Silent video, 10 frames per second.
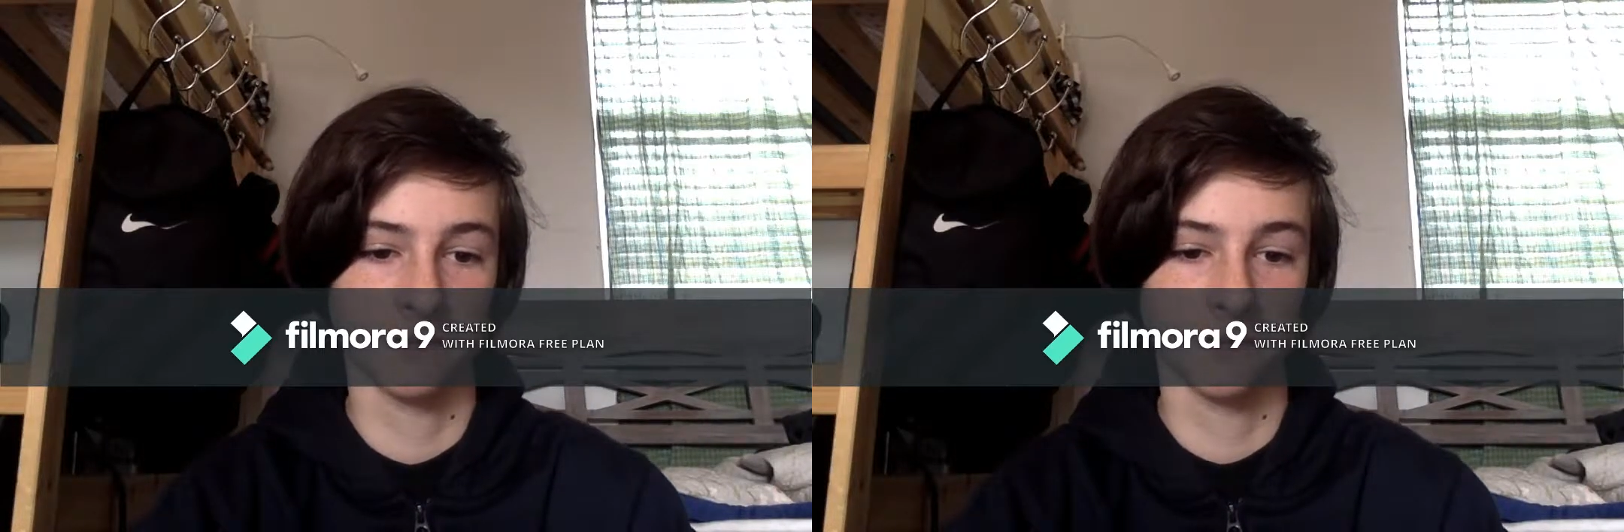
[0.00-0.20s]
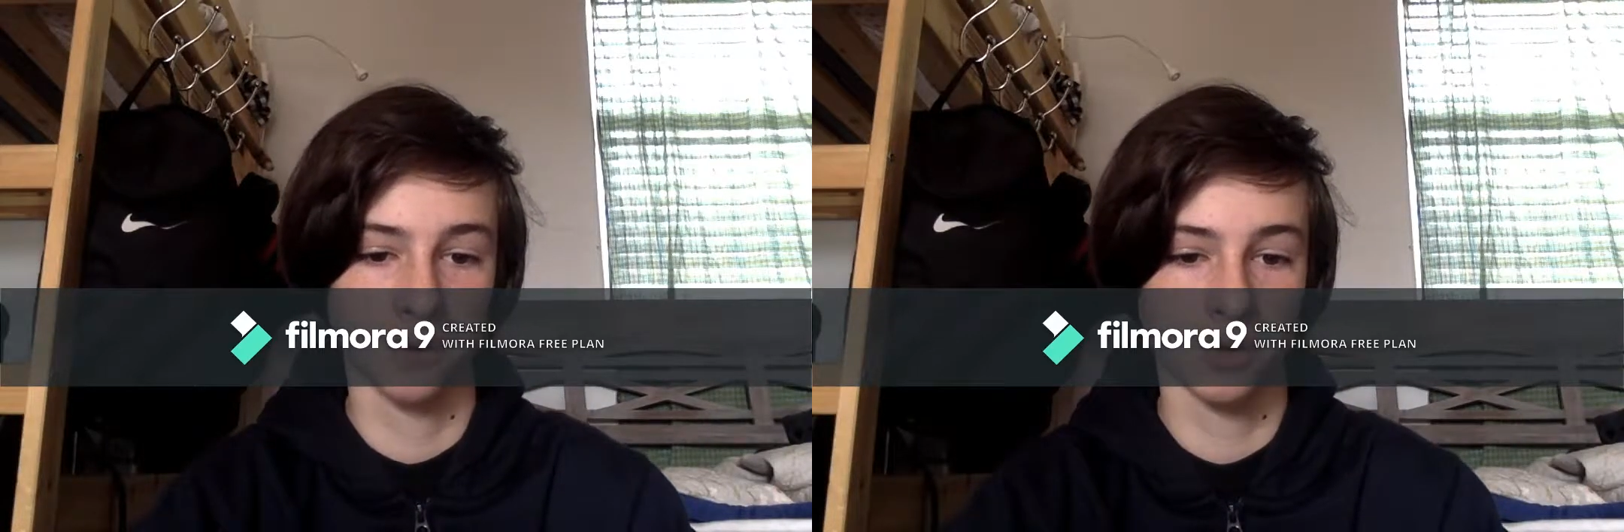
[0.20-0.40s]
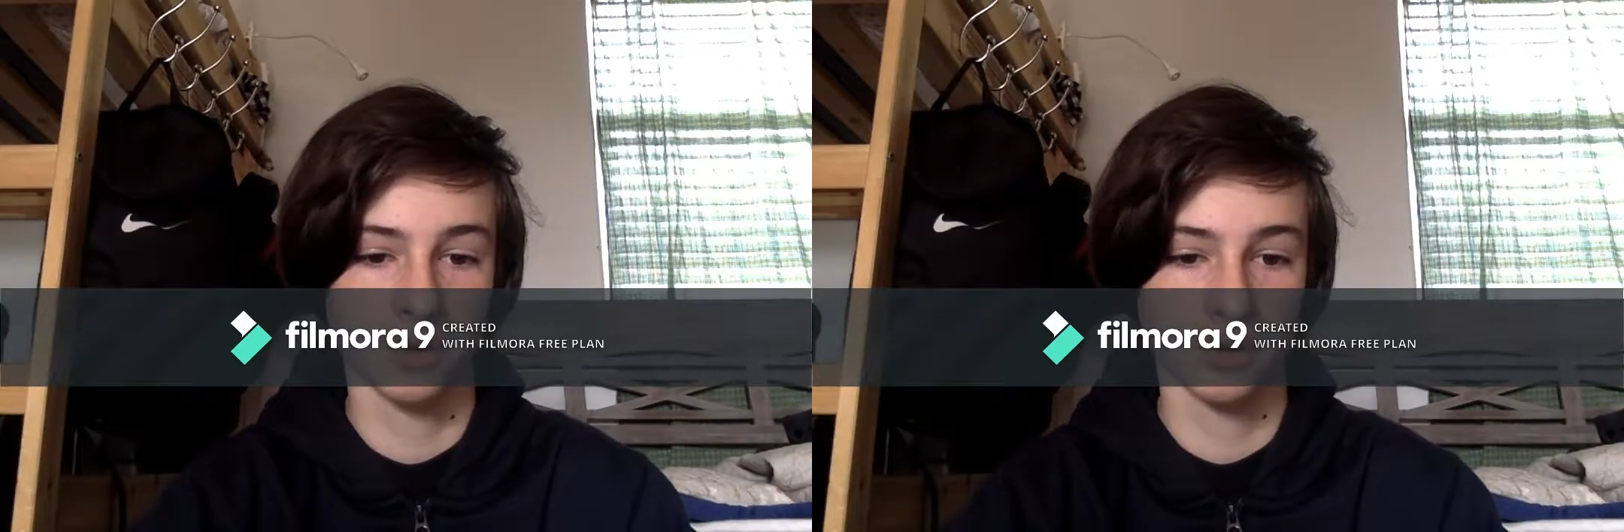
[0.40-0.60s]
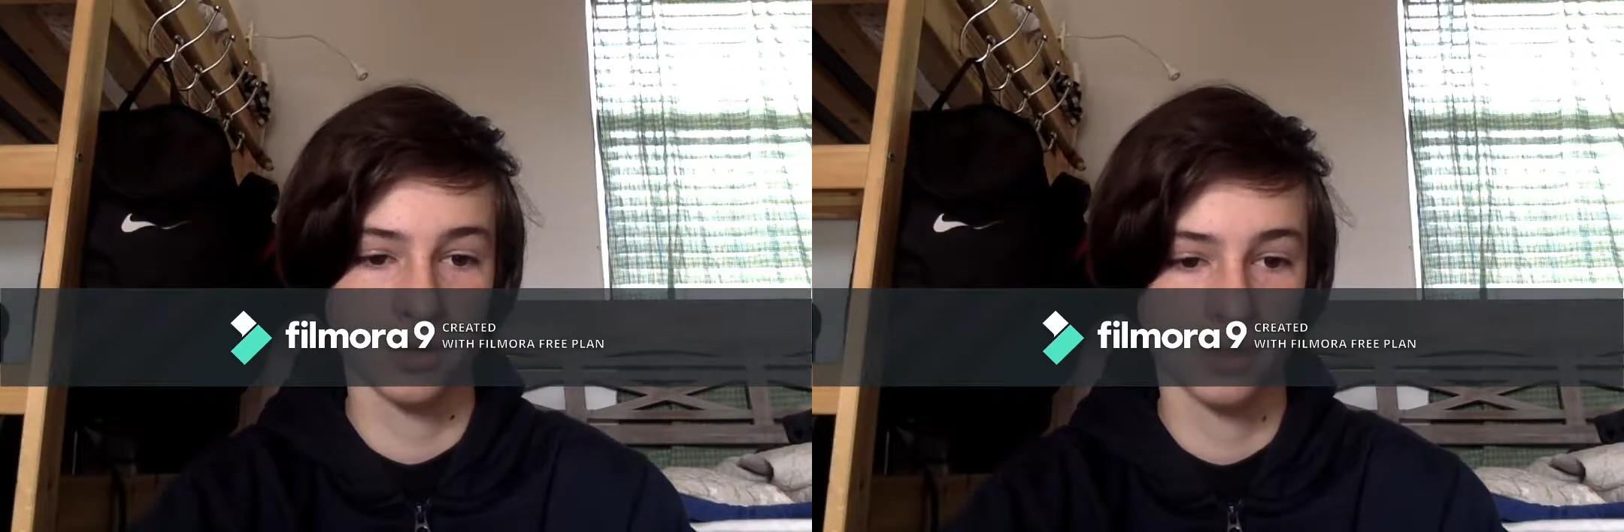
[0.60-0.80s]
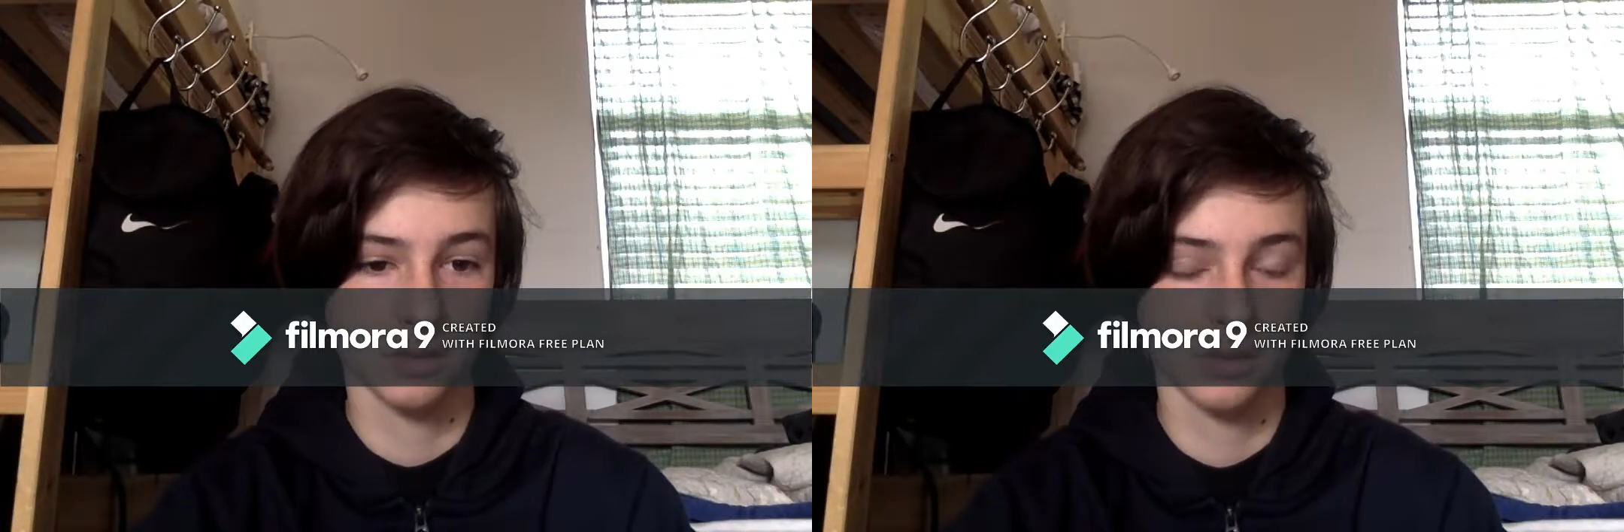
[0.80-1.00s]
is in the
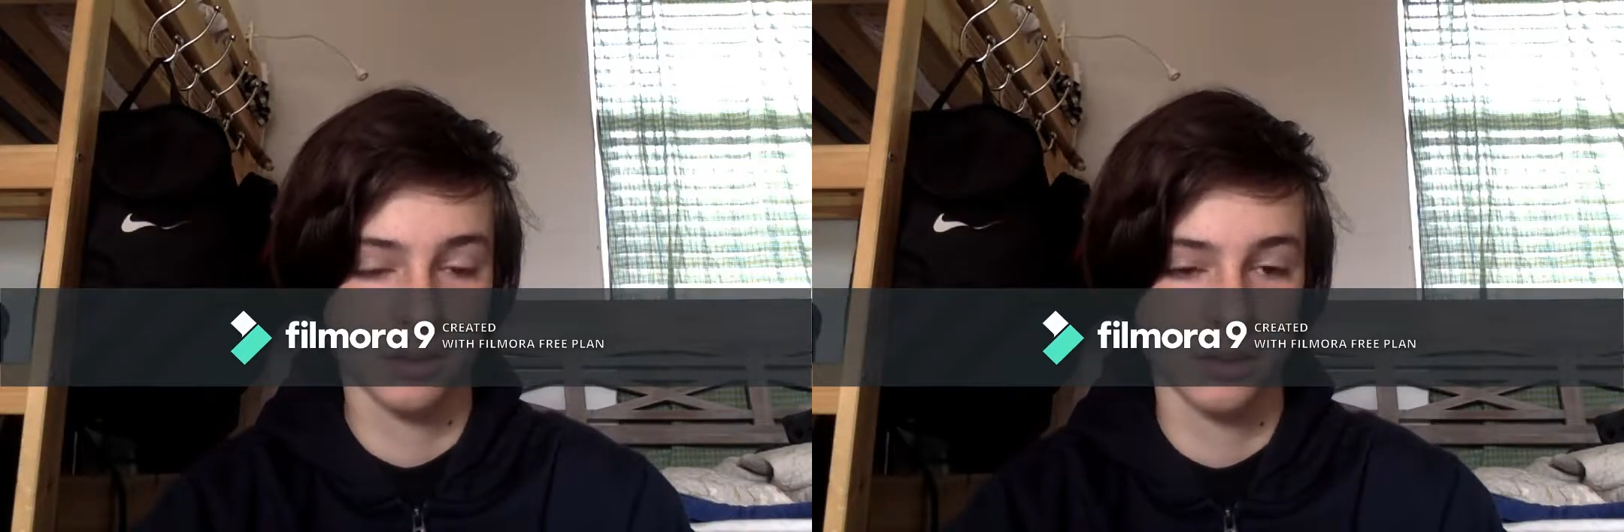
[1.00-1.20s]
forest.